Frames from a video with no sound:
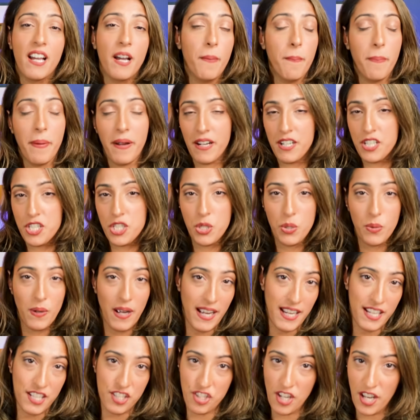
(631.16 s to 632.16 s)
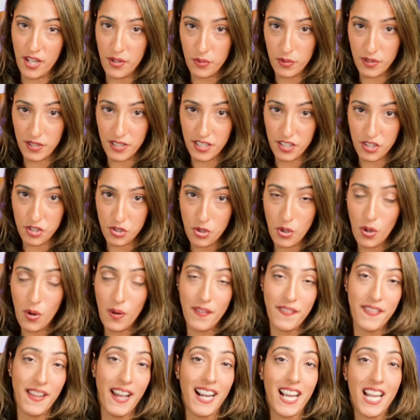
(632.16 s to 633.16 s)
compared to a general
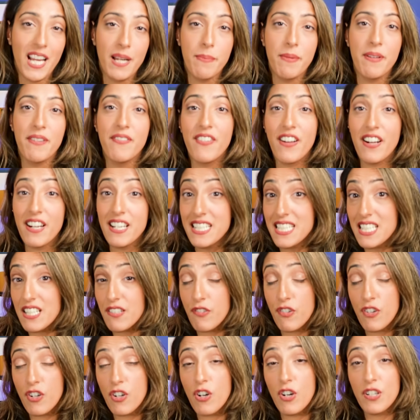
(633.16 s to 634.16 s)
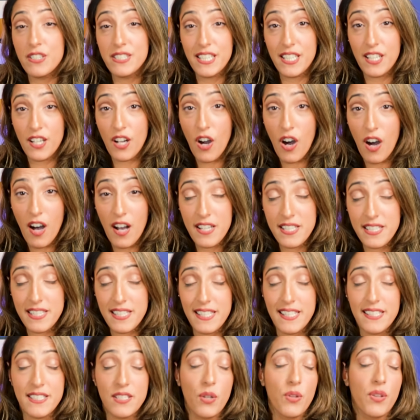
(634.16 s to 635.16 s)
control. And that can be very difficult and
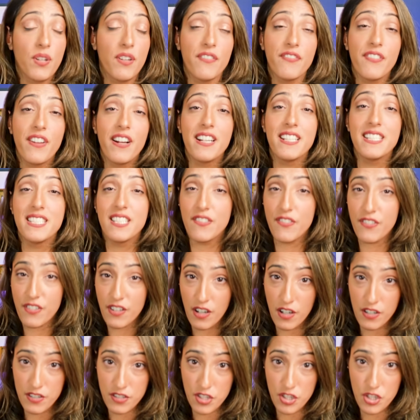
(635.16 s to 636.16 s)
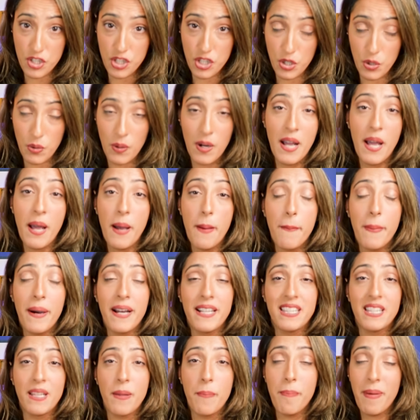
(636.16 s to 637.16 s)
costly, so they're very difficult to do.
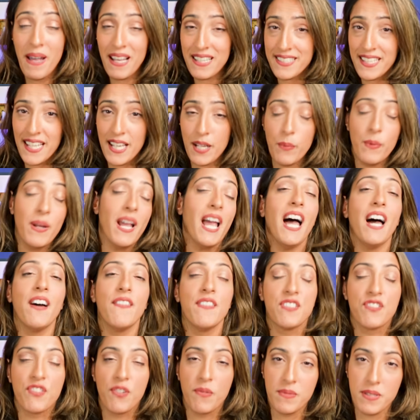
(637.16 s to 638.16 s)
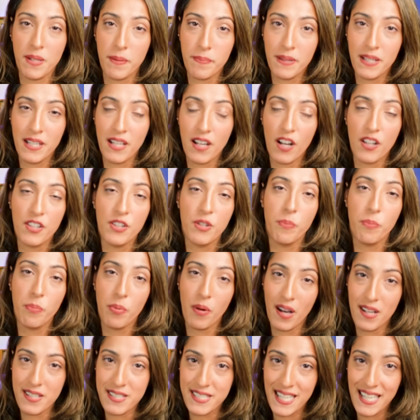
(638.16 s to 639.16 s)
But the best data we have is from something called the
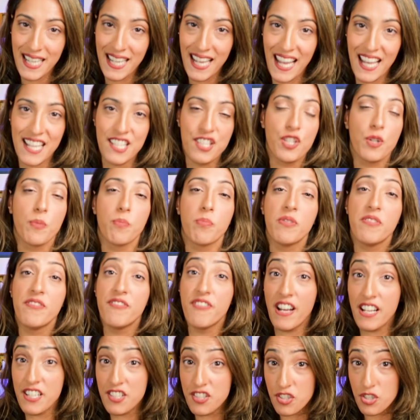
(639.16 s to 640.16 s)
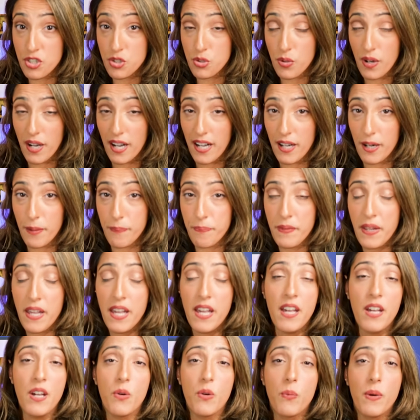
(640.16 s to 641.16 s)
Prostate Cancer Prevention Trial,
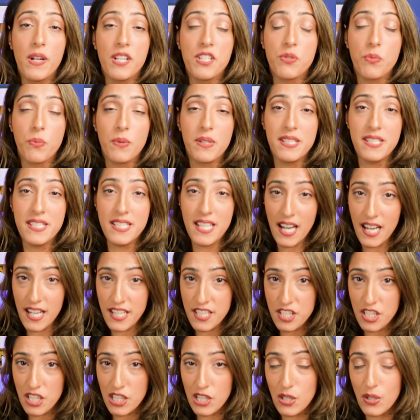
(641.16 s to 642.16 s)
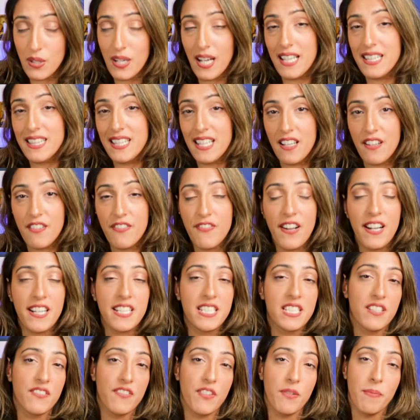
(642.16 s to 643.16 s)
which was done to look at the
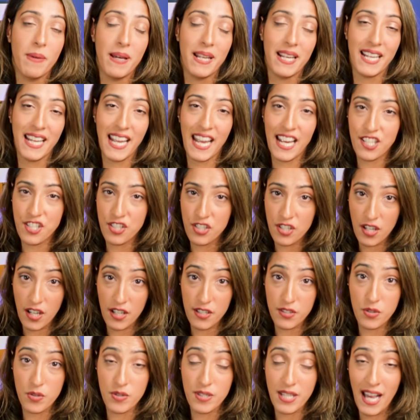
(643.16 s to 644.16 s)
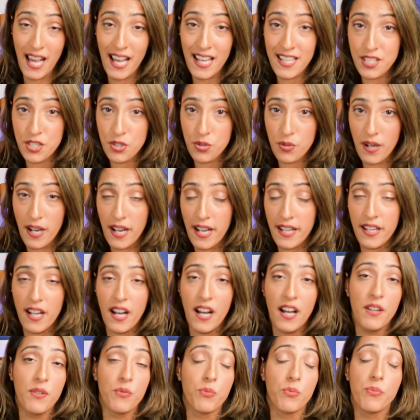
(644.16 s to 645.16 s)
effects of a medication called Dutasteride
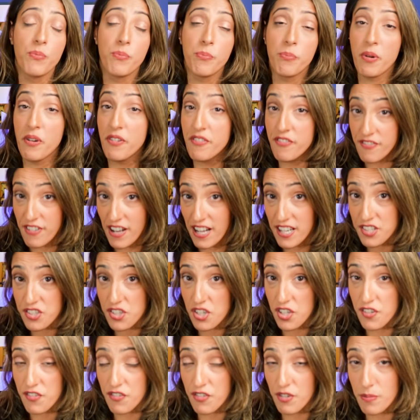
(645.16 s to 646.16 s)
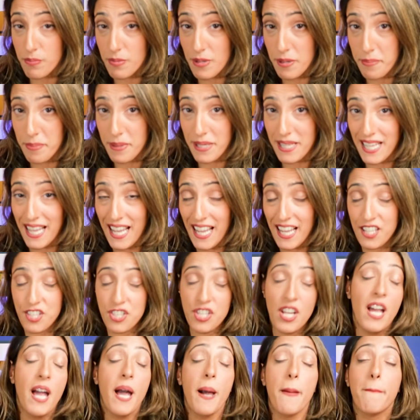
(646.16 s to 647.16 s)
on prevention for B P
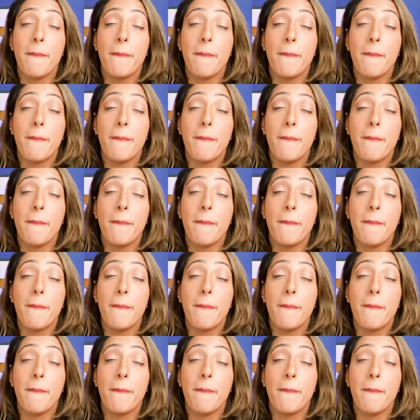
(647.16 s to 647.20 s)
H.